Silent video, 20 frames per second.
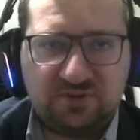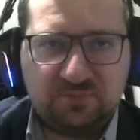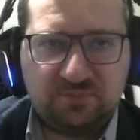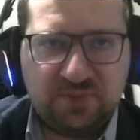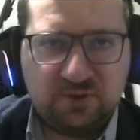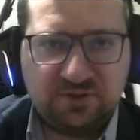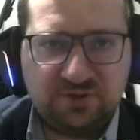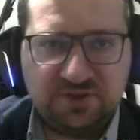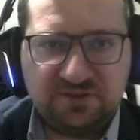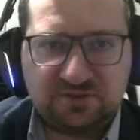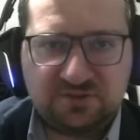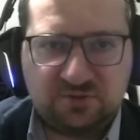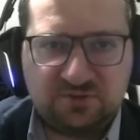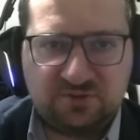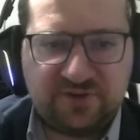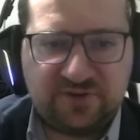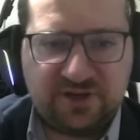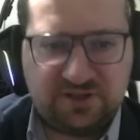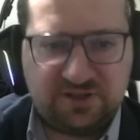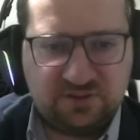buildings or
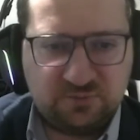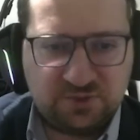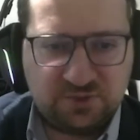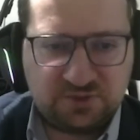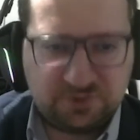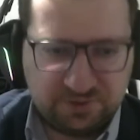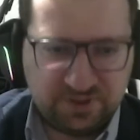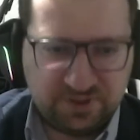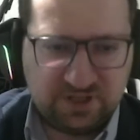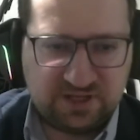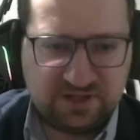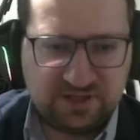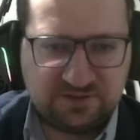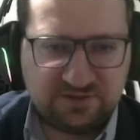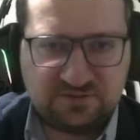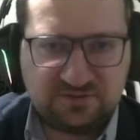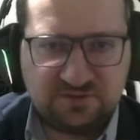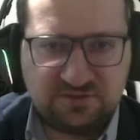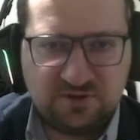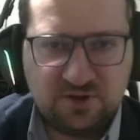fighting with tree
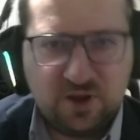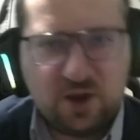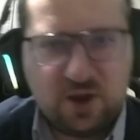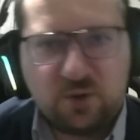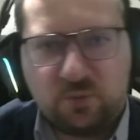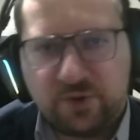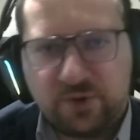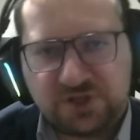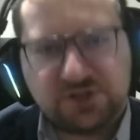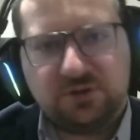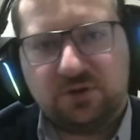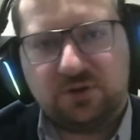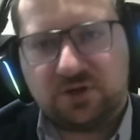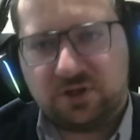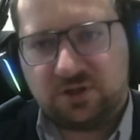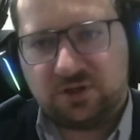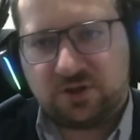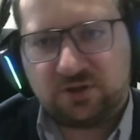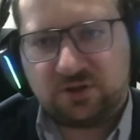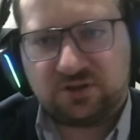lines, which look a
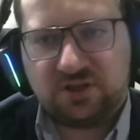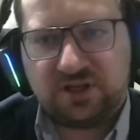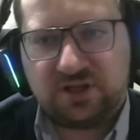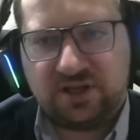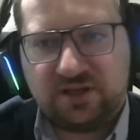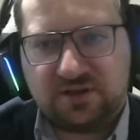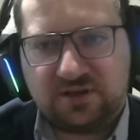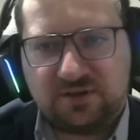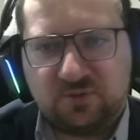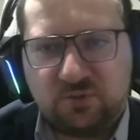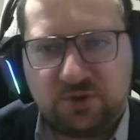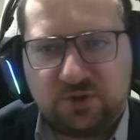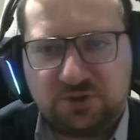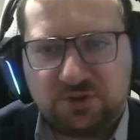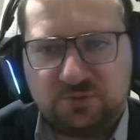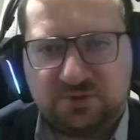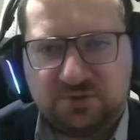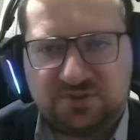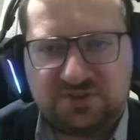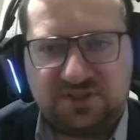lot like what
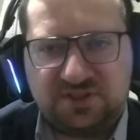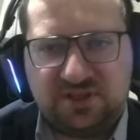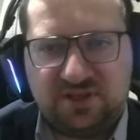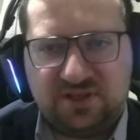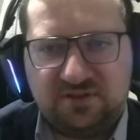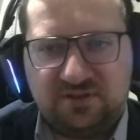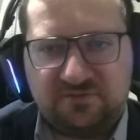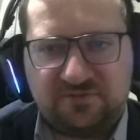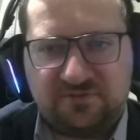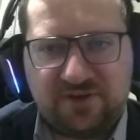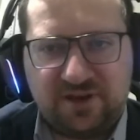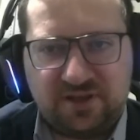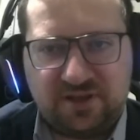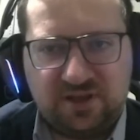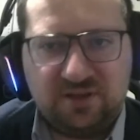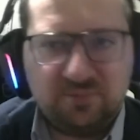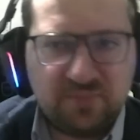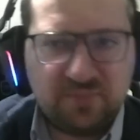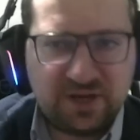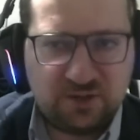you would see fighting
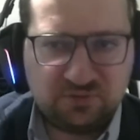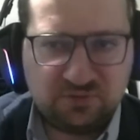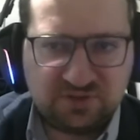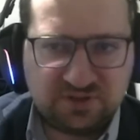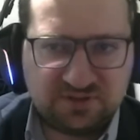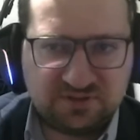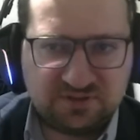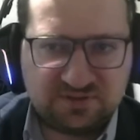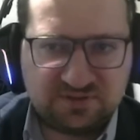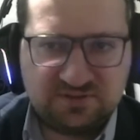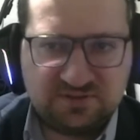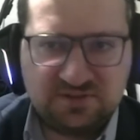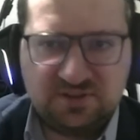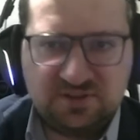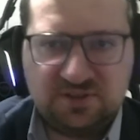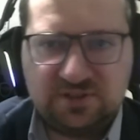in mountains.